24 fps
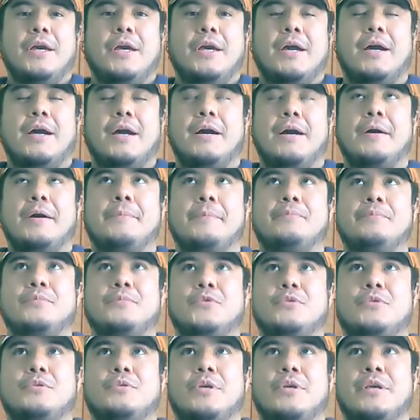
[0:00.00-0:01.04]

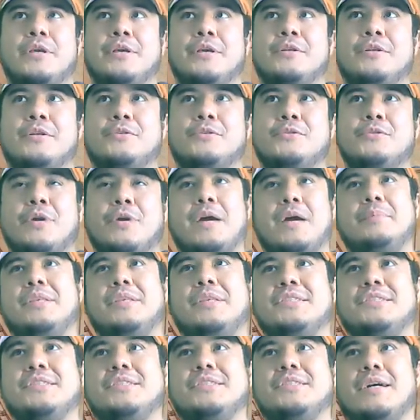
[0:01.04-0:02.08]
have
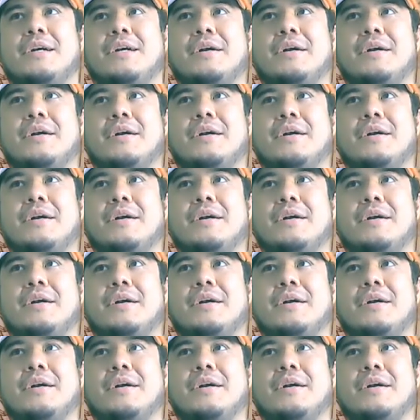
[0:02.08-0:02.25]
these